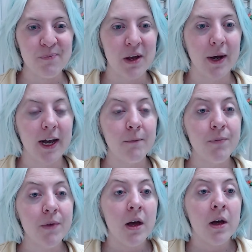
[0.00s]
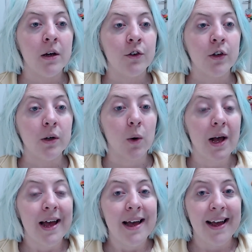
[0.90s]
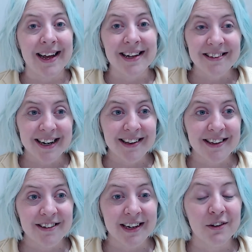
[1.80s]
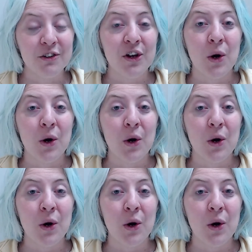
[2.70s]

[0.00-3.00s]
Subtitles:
Okay, so inside this challenge,